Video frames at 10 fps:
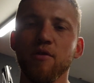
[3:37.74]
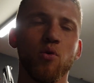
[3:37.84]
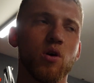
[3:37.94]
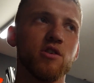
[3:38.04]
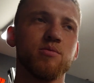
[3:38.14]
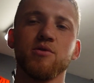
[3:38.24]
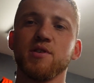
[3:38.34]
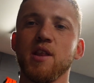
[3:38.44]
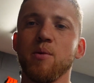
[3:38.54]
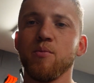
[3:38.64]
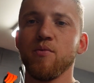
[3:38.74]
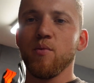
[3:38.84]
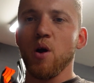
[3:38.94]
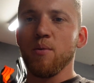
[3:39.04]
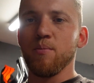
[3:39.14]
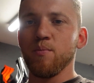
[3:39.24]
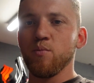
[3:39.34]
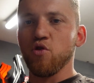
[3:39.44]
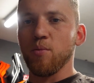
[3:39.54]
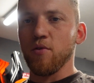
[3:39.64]
I thought customers here then
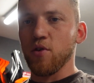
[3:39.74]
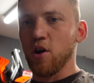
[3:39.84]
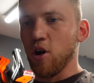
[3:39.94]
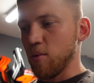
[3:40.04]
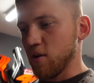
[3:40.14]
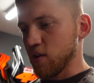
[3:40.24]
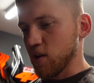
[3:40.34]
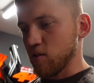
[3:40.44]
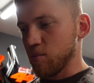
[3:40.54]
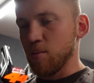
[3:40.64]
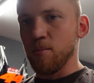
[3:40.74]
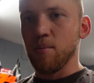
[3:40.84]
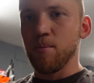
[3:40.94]
dropping off the car, but I think it's the bin men.